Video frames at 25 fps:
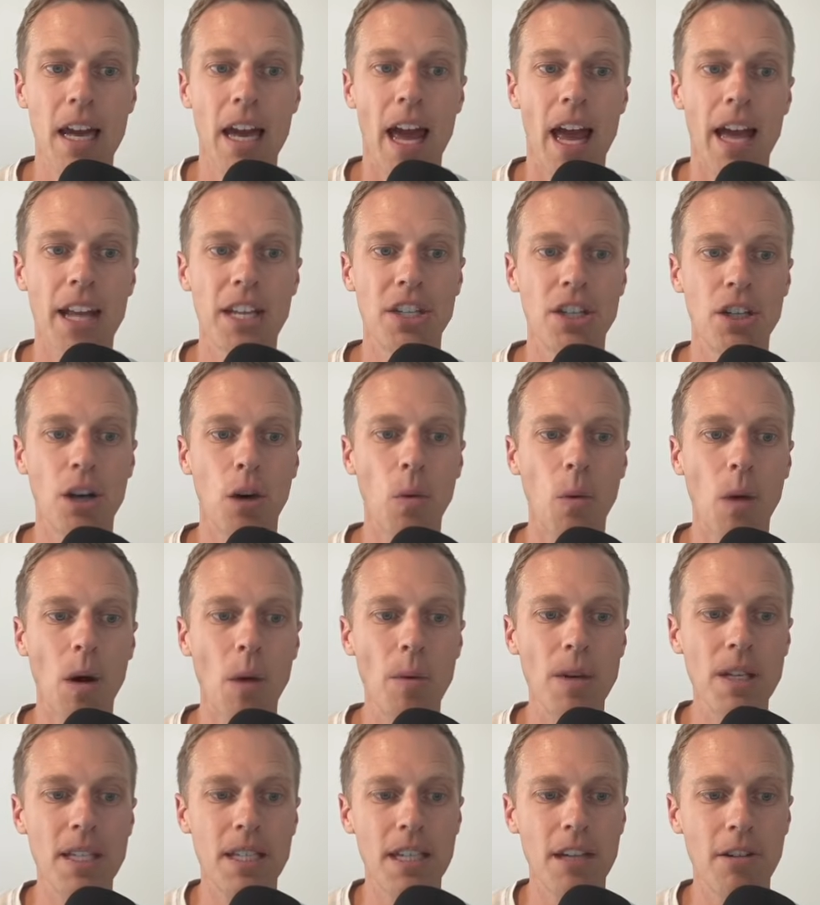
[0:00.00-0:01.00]
And so what
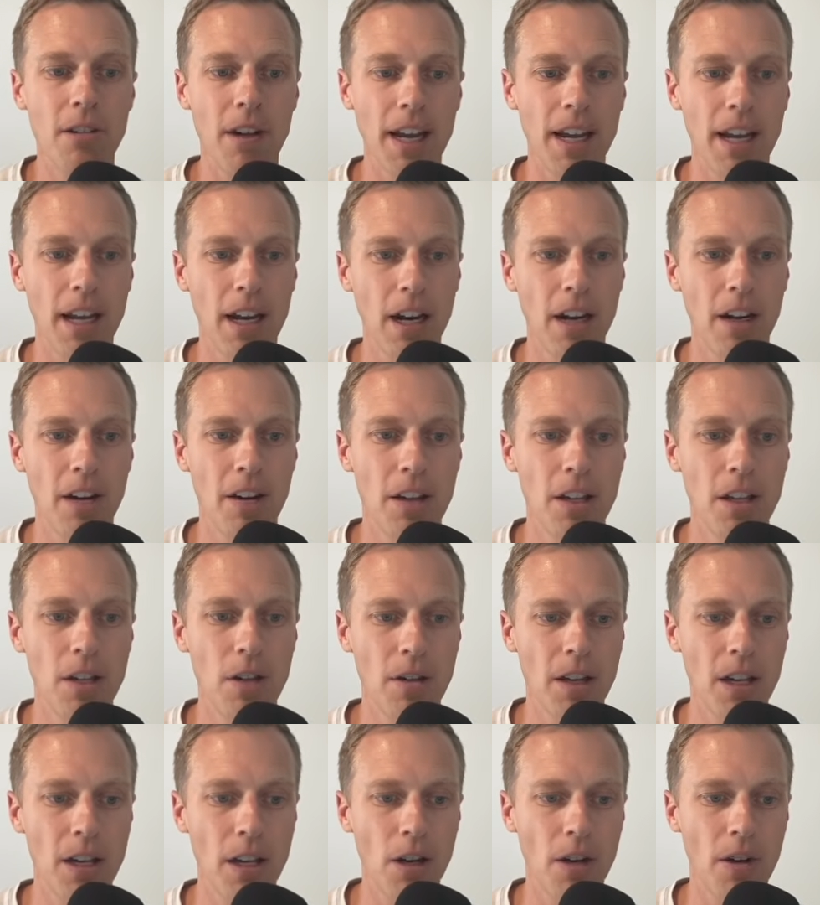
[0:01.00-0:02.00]
we see right here, you
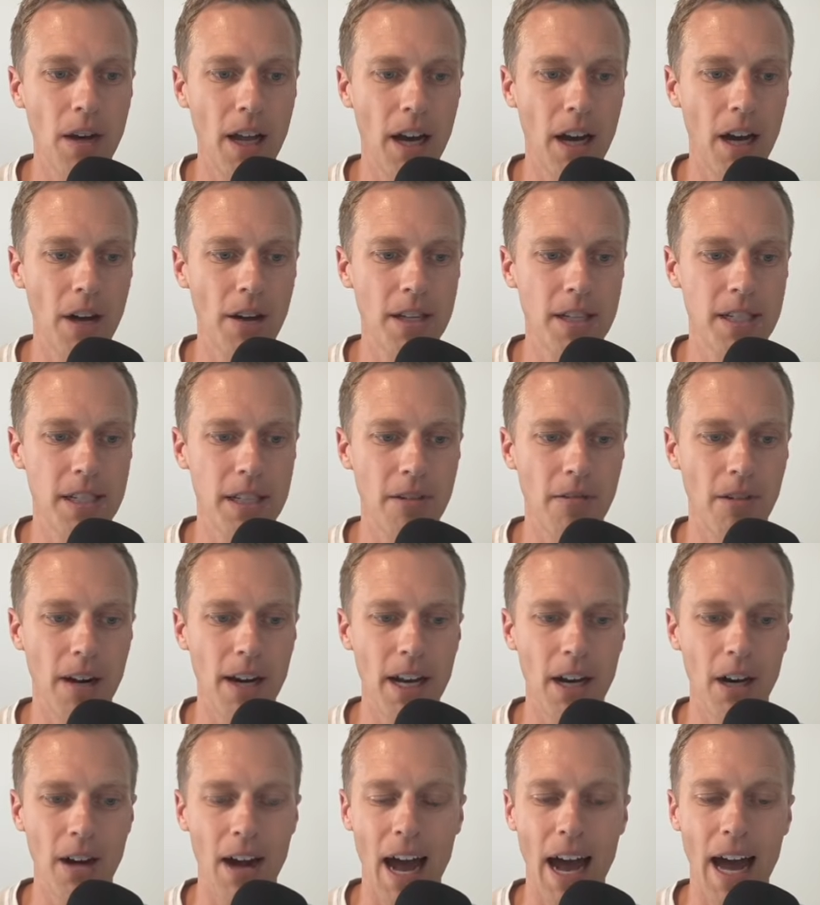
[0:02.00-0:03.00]
can go down and see right
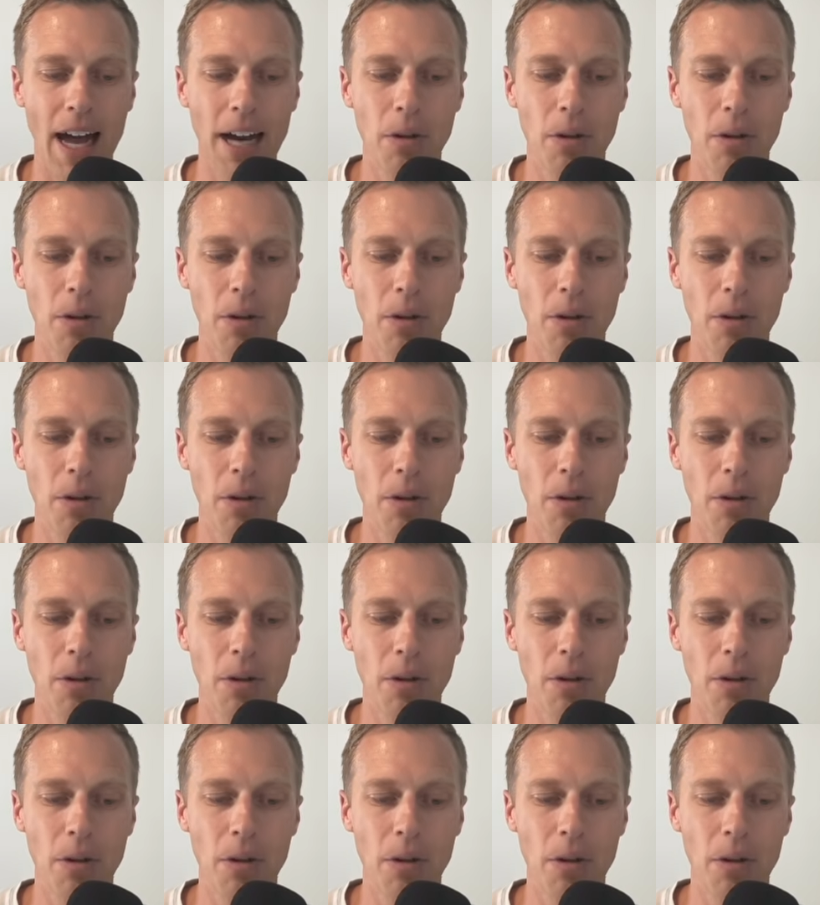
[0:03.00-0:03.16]
here, add a